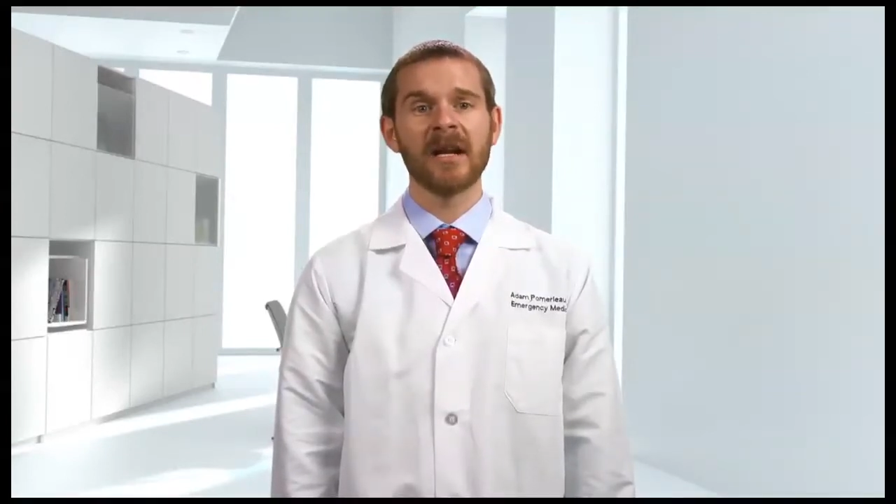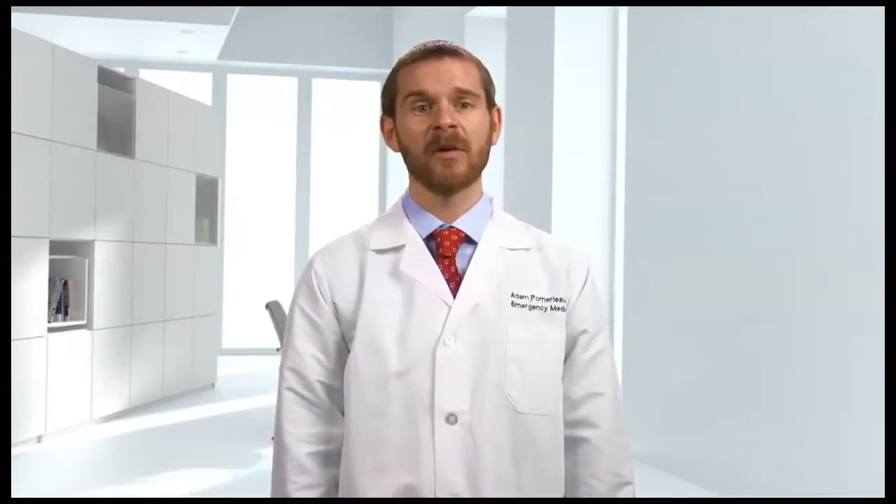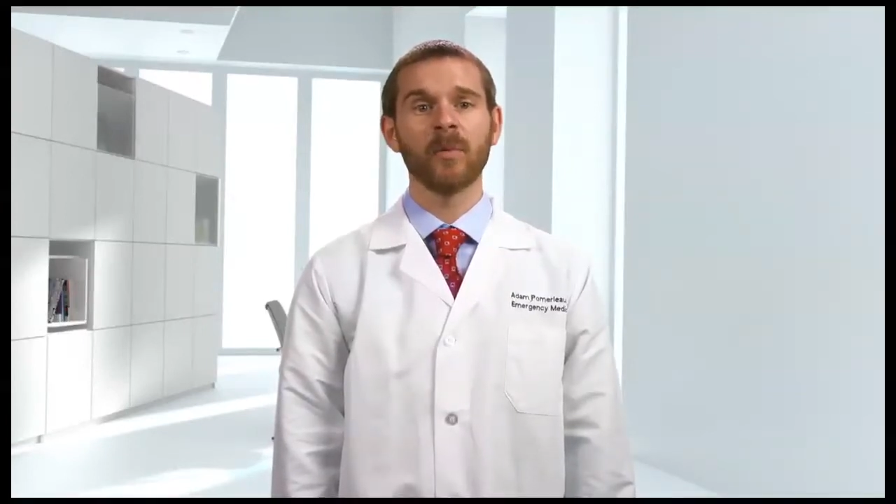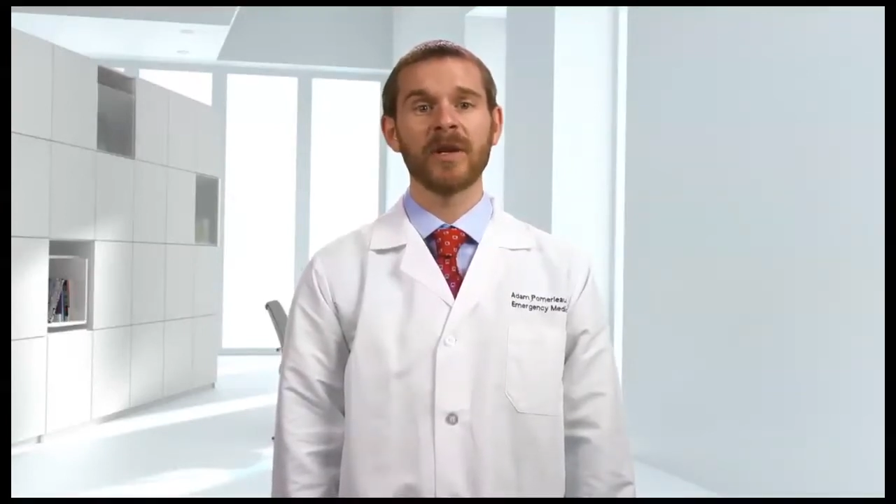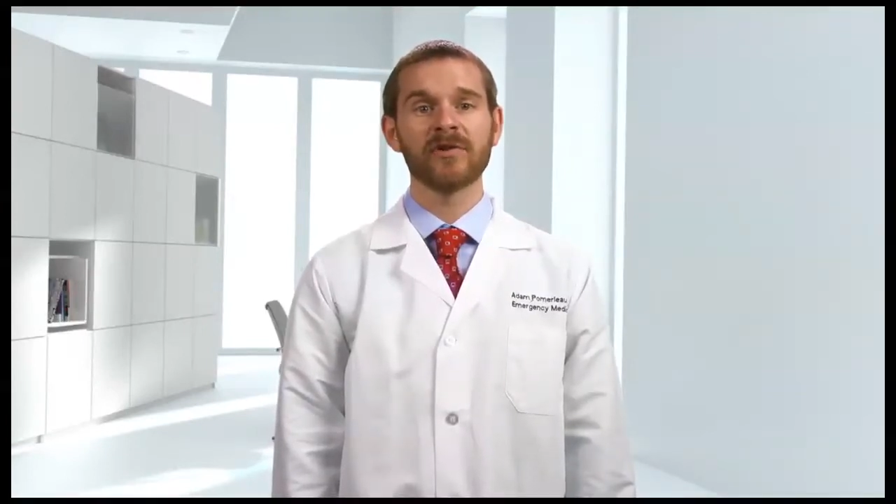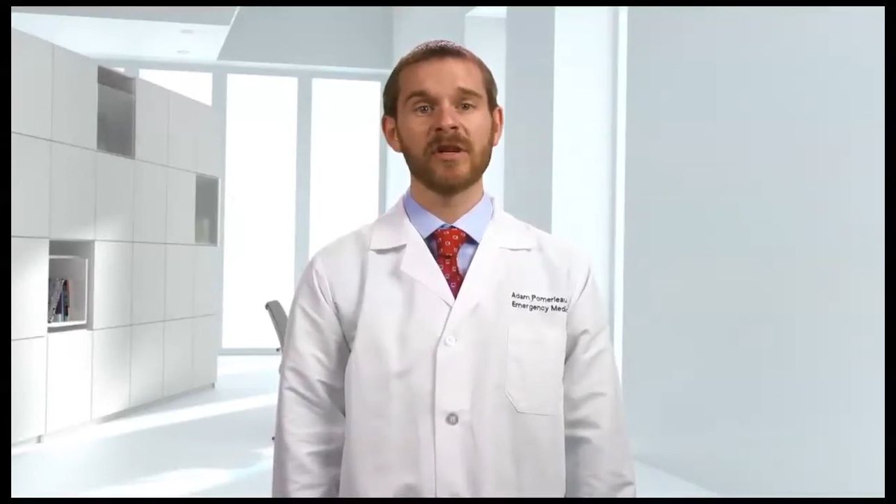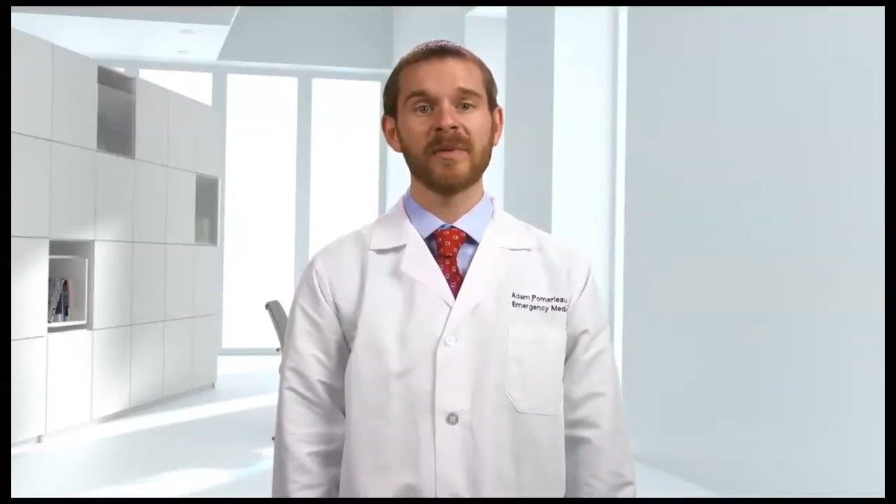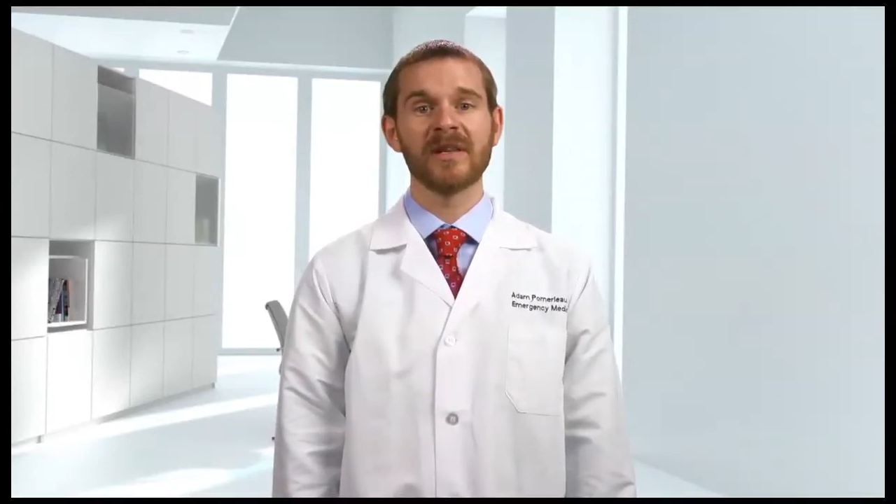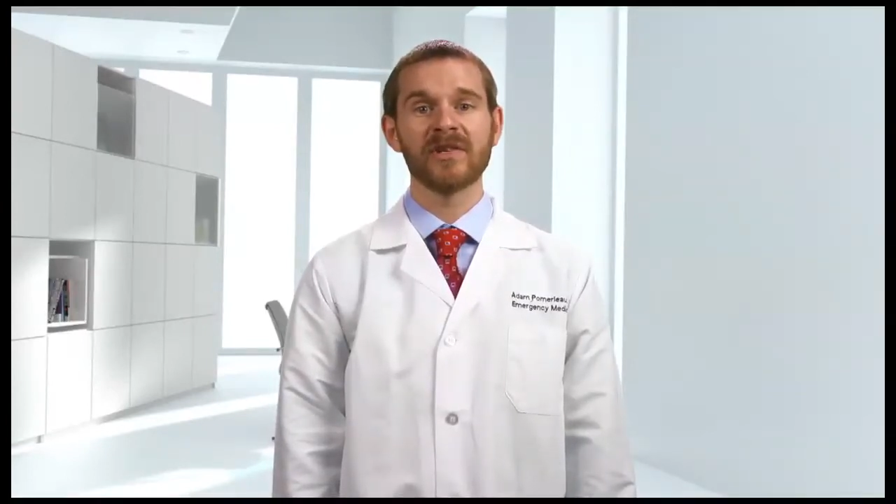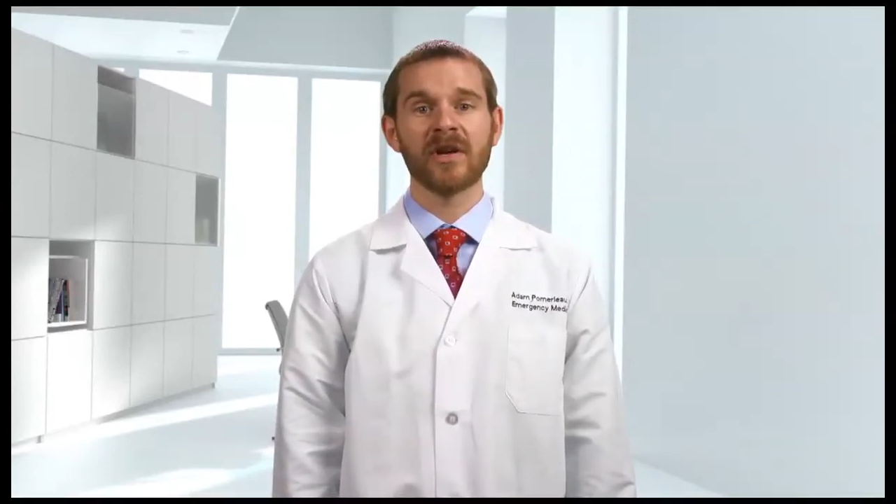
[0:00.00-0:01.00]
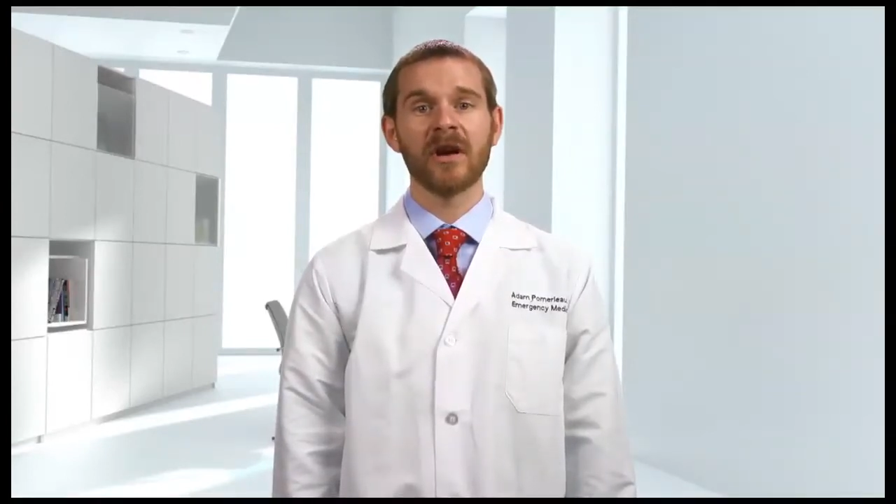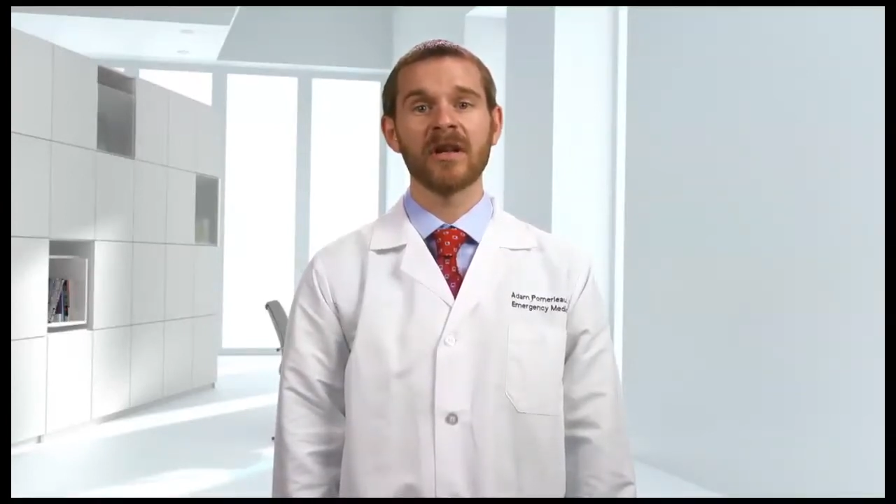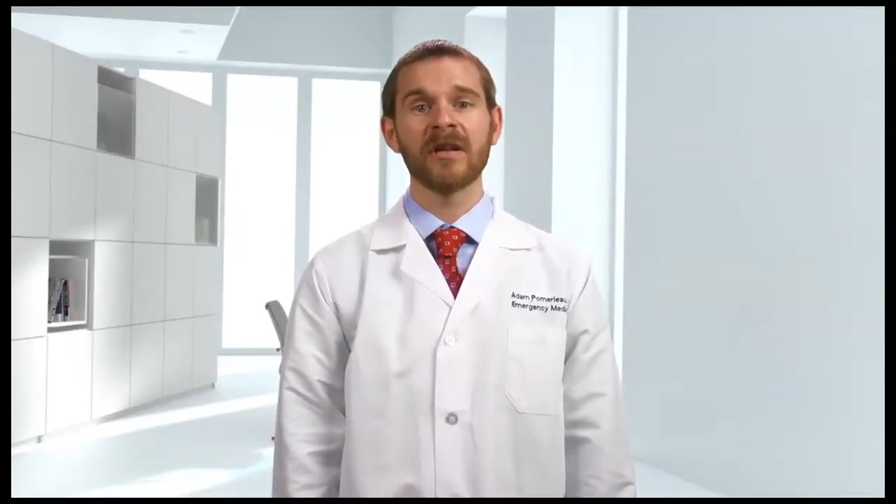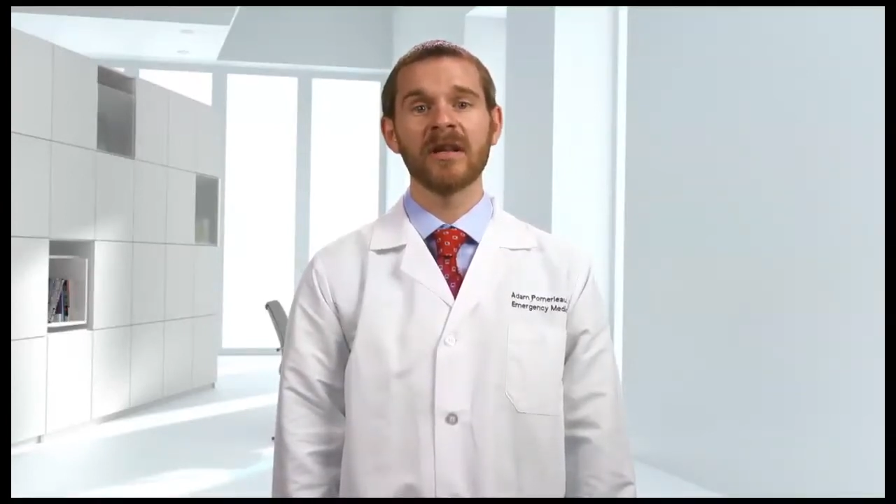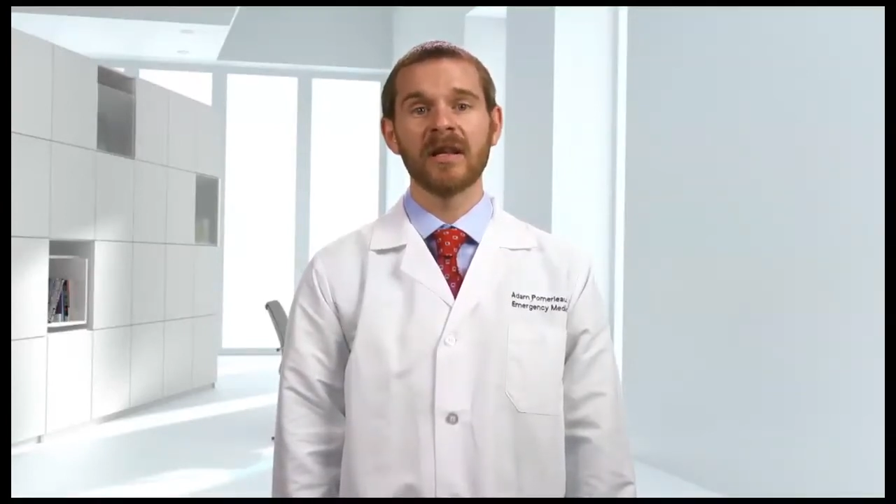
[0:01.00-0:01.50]
on when treatment is
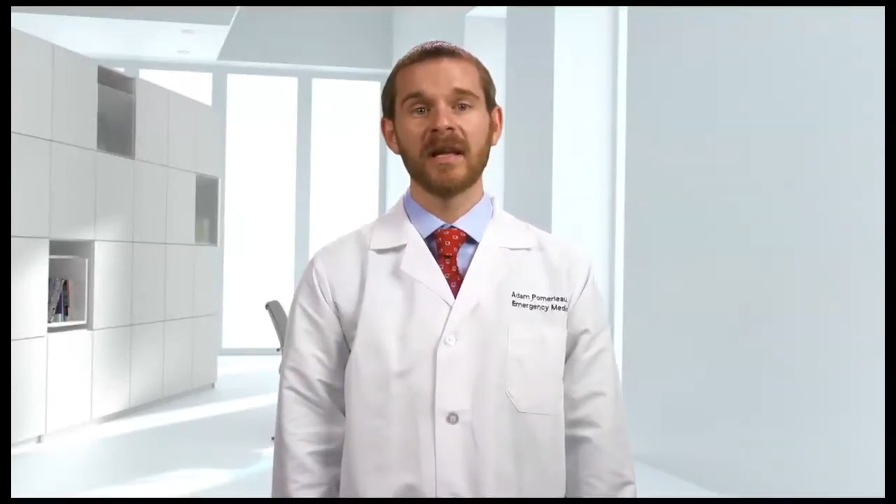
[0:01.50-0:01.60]
started